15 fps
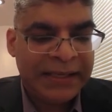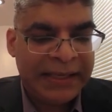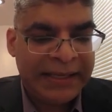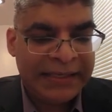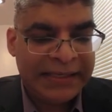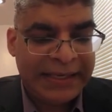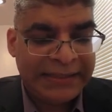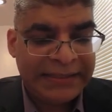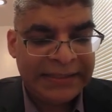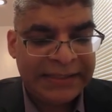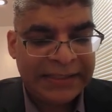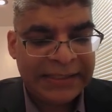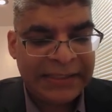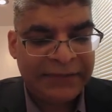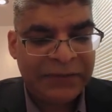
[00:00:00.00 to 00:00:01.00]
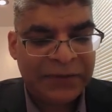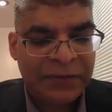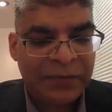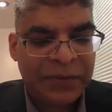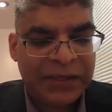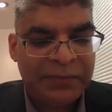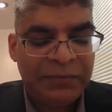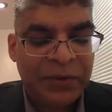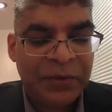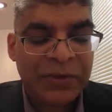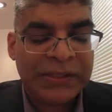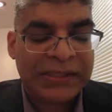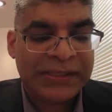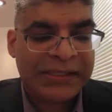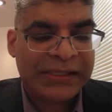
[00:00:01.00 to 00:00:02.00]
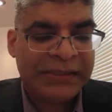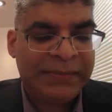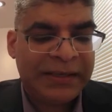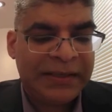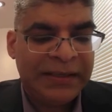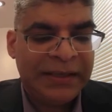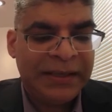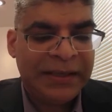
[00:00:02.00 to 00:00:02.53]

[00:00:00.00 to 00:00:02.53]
1964 were most concerned about,